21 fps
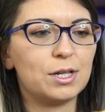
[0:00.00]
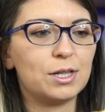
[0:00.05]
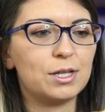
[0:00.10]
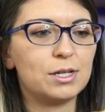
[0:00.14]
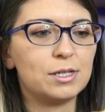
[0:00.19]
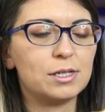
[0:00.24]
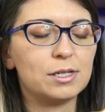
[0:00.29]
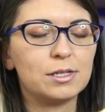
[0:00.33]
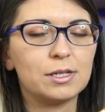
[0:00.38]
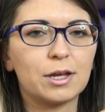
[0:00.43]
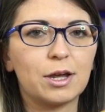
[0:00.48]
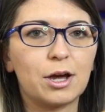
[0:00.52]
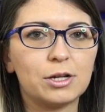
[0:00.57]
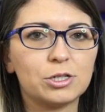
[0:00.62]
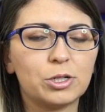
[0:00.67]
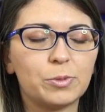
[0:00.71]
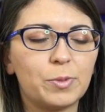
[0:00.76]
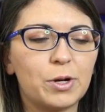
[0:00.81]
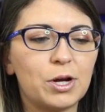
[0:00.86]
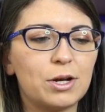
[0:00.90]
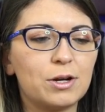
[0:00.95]
This is a
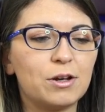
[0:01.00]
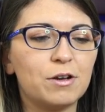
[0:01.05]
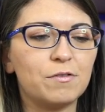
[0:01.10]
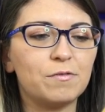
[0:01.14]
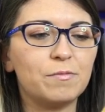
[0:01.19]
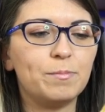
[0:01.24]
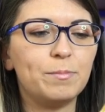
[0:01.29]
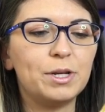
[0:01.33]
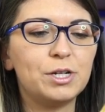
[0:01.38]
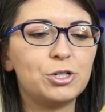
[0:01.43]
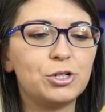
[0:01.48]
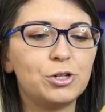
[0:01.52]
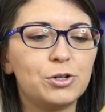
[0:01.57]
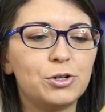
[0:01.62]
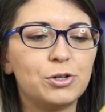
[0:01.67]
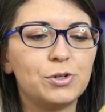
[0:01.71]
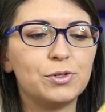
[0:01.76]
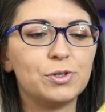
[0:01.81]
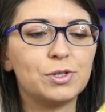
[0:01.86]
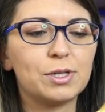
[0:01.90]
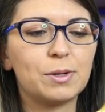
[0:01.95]
gashapon of
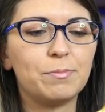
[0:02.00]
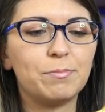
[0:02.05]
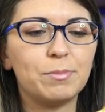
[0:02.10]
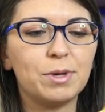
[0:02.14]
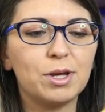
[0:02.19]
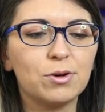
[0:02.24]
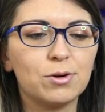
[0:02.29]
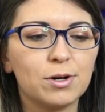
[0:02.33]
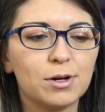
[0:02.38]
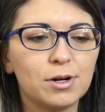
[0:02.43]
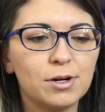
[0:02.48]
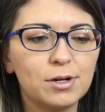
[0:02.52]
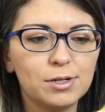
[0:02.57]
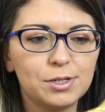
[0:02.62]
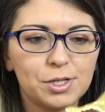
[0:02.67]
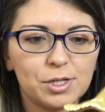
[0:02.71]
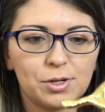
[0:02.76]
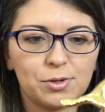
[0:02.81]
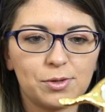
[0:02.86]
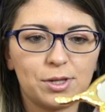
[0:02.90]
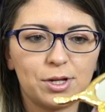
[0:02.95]
Michiru's mirror.
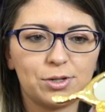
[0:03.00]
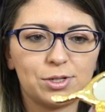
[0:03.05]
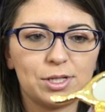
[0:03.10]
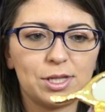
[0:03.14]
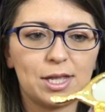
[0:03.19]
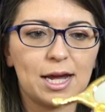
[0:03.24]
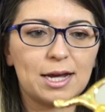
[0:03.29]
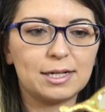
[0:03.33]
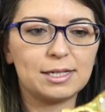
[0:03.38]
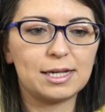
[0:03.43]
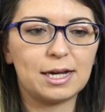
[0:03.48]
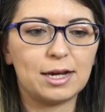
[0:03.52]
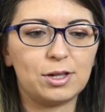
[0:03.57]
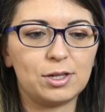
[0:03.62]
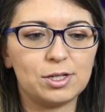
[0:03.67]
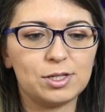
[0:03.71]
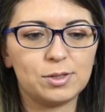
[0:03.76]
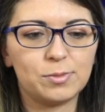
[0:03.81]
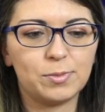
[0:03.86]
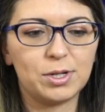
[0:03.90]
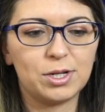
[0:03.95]
So there's that
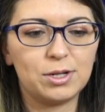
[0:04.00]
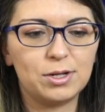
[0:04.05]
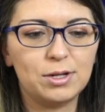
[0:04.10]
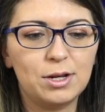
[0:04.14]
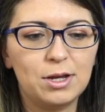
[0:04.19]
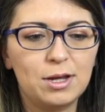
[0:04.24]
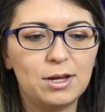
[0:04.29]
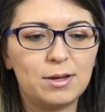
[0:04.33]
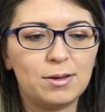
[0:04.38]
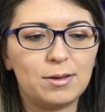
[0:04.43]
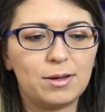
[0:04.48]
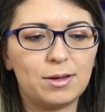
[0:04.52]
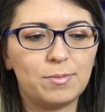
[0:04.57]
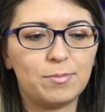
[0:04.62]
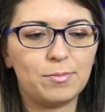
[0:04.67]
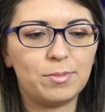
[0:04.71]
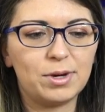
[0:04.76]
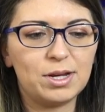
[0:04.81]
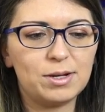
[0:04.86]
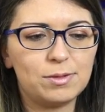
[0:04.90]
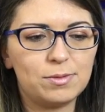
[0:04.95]
talisman. It
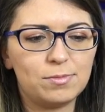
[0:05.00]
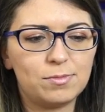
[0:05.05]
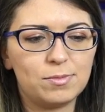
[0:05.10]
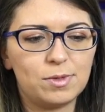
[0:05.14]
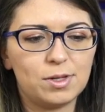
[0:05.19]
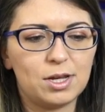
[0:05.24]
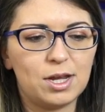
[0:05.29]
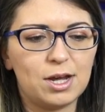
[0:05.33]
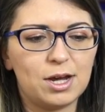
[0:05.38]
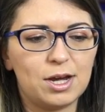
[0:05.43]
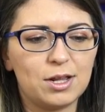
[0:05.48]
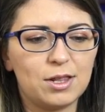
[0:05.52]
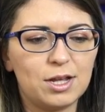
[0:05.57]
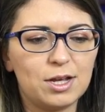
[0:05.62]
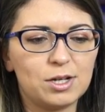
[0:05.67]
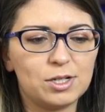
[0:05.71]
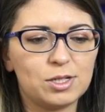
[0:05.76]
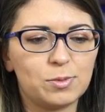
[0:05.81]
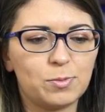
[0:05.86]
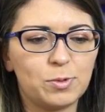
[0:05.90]
might, yeah, I think it's